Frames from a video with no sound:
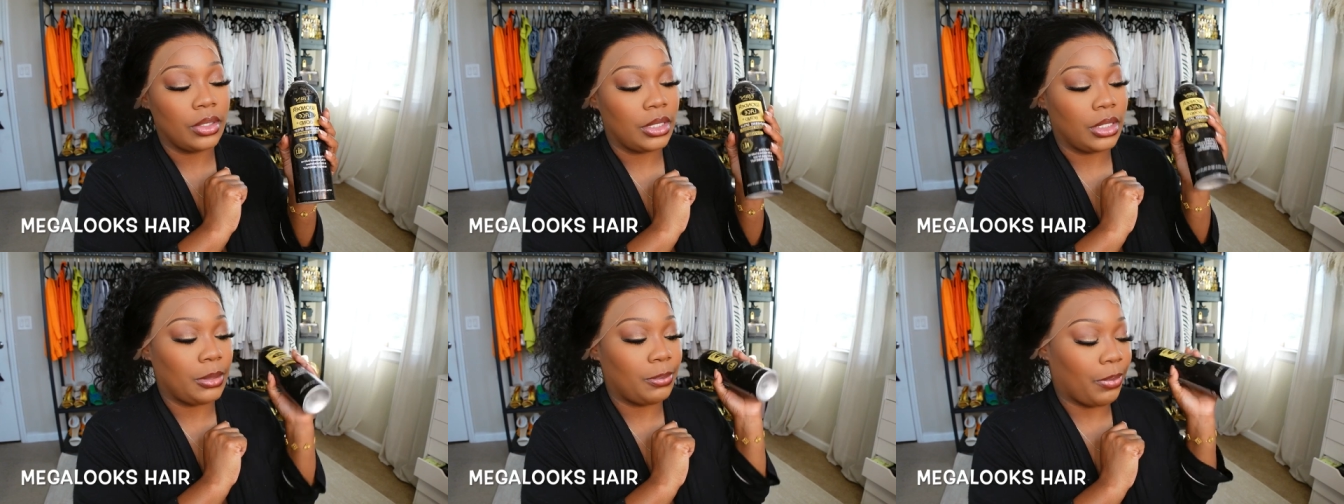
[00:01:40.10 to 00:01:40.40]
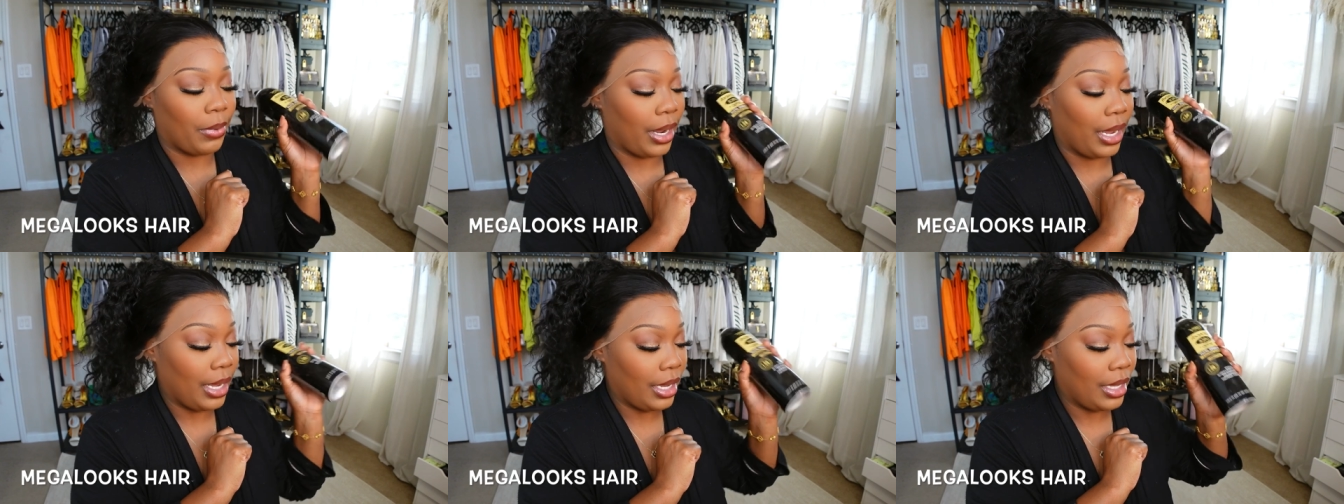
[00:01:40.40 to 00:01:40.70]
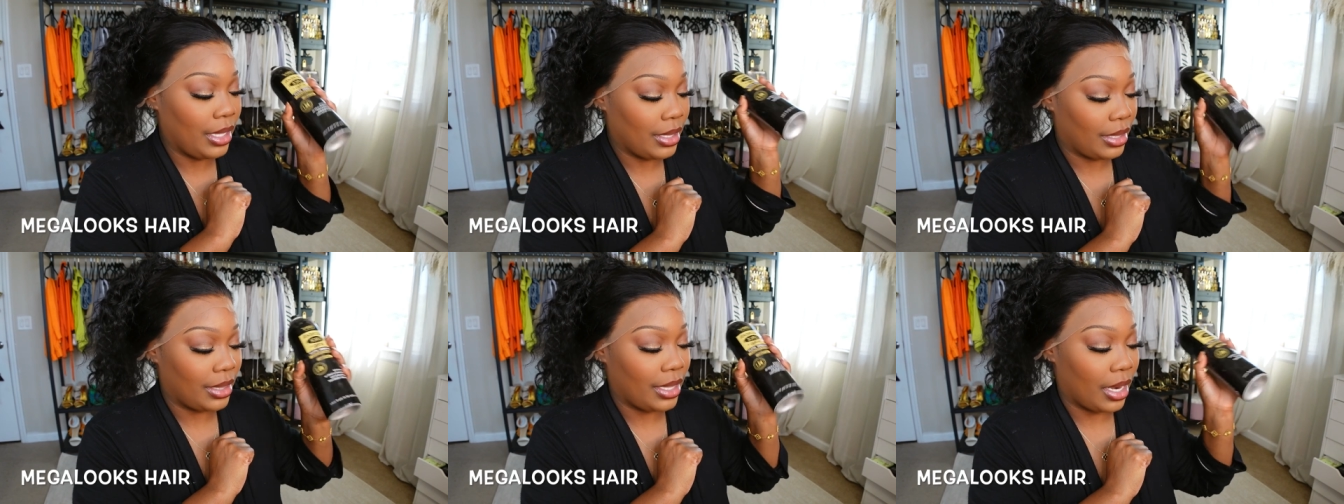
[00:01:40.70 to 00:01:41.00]

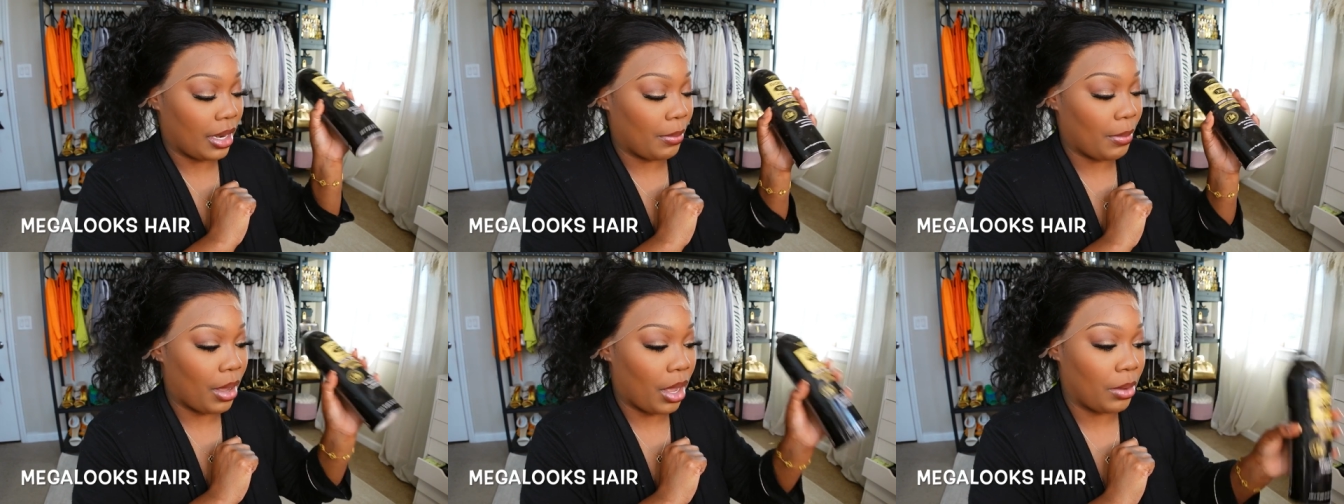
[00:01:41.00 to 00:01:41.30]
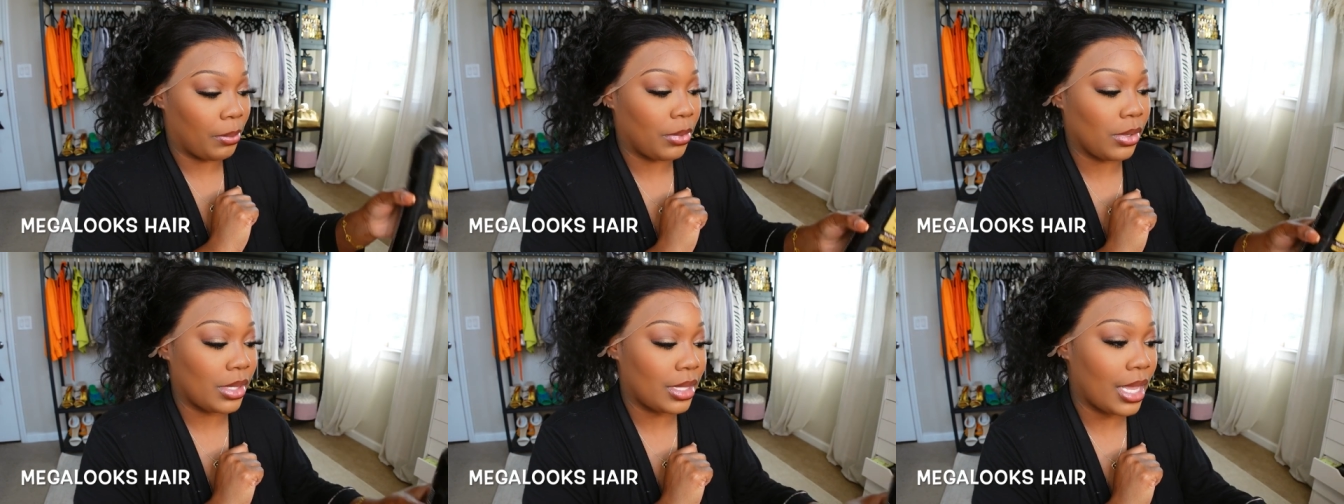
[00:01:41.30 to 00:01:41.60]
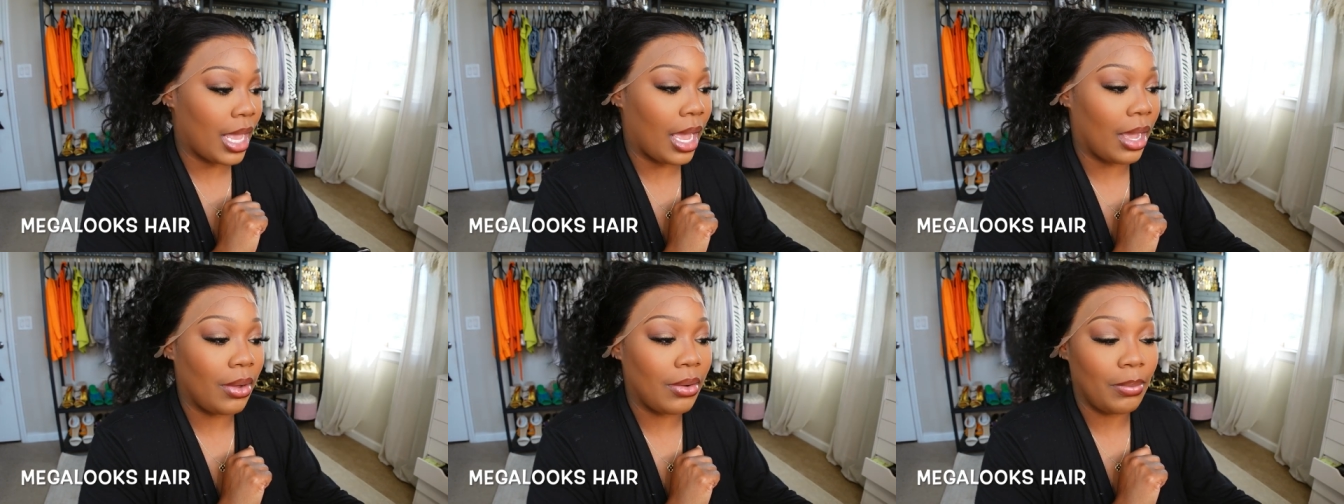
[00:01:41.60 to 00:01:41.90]
spray that I'm almost
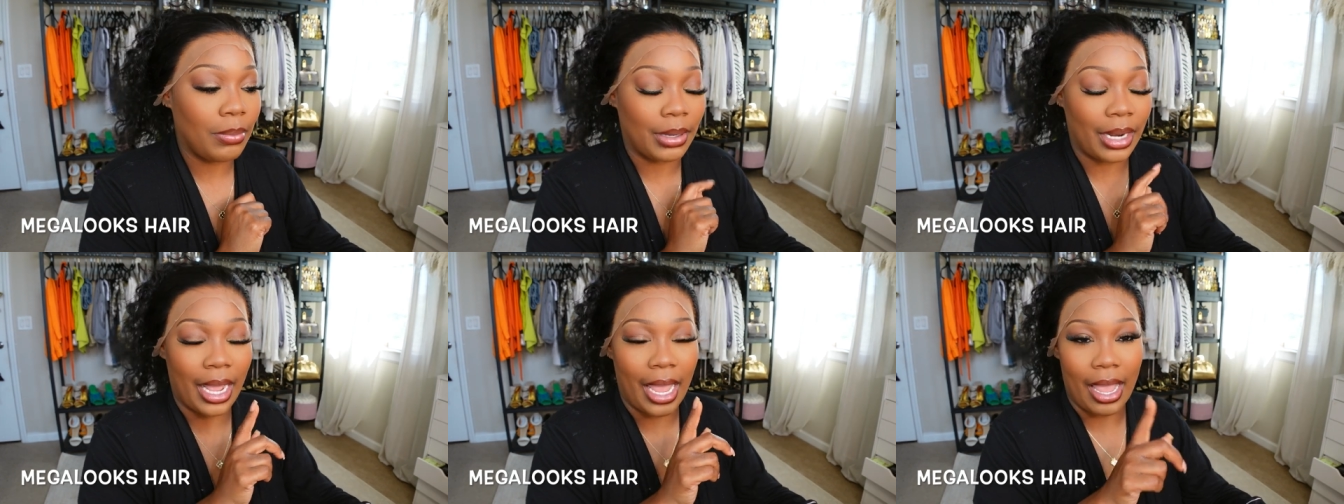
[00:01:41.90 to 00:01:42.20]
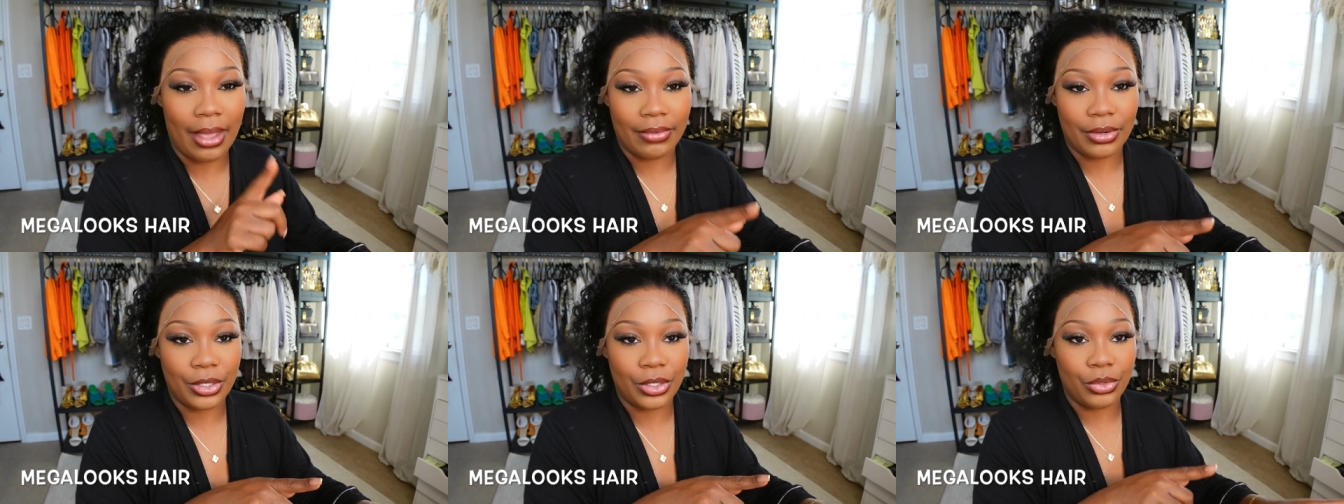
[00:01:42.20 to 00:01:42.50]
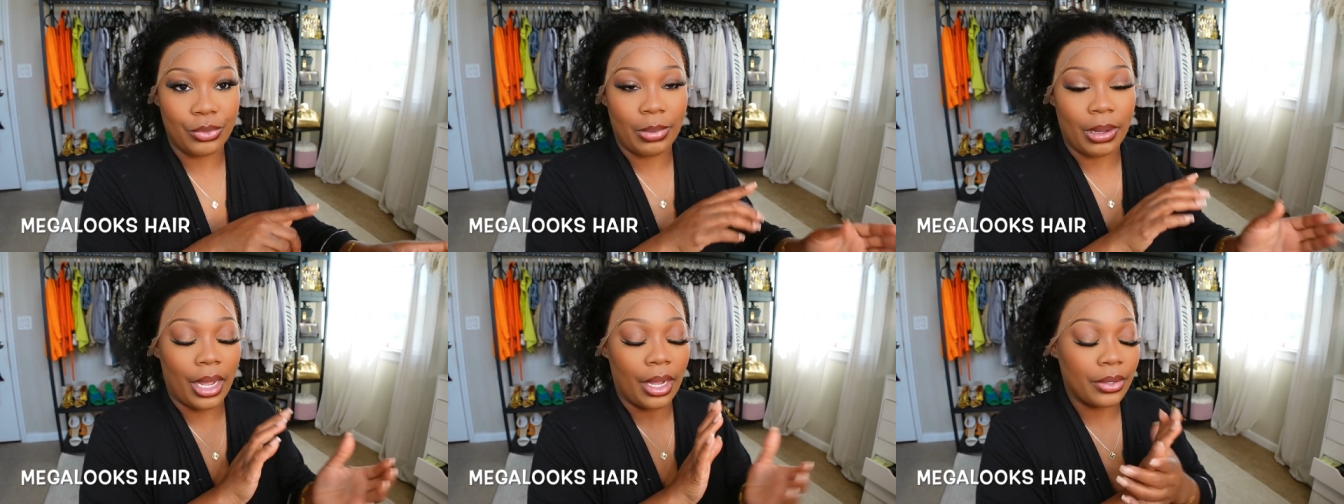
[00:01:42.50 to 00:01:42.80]
out, but I have a
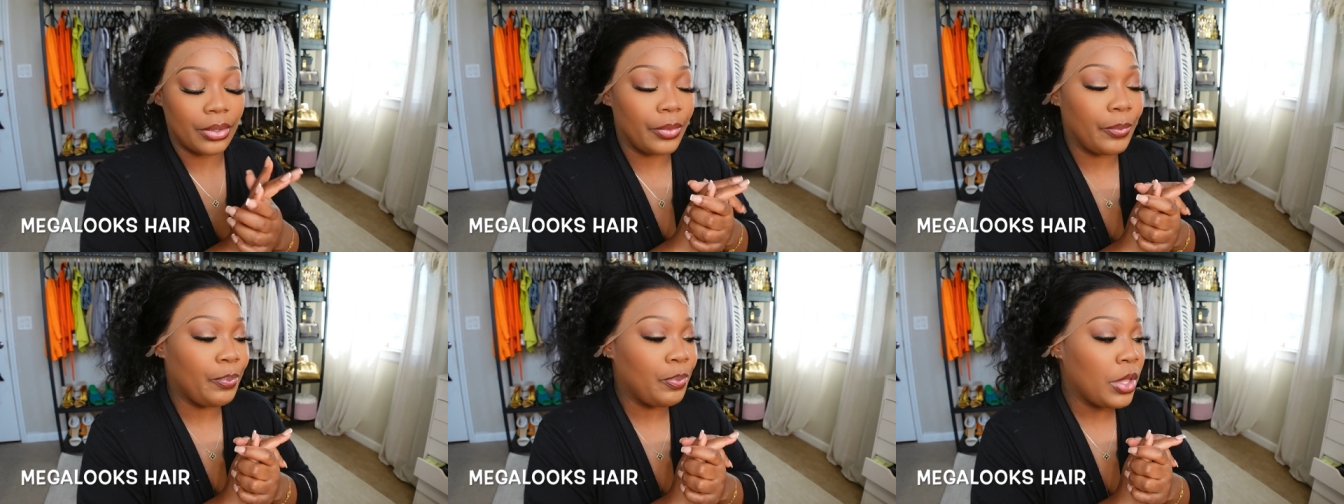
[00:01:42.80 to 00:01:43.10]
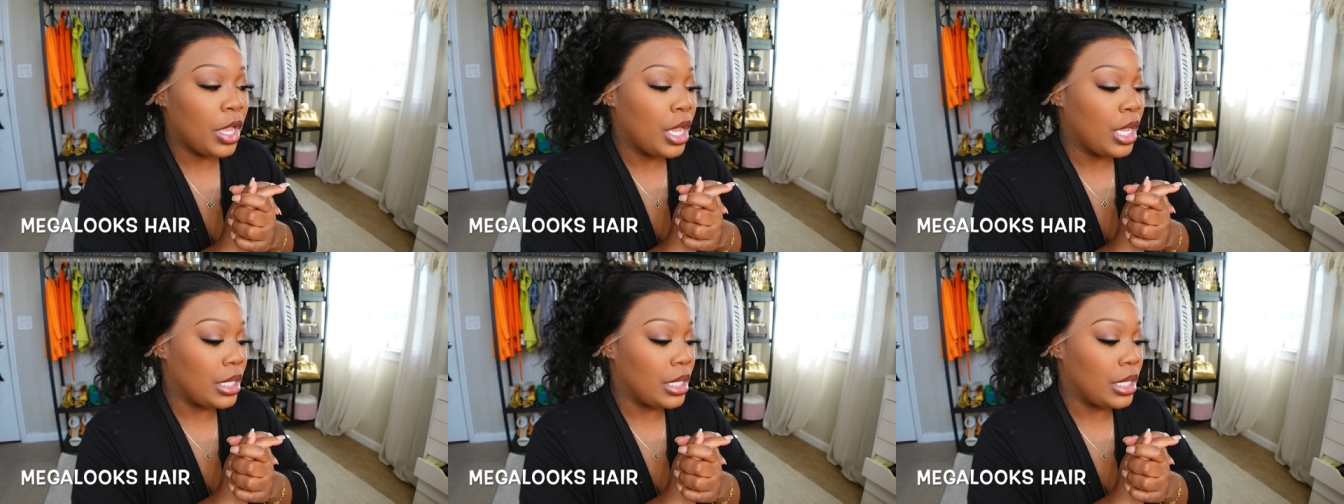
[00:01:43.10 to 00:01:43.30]
new bottle.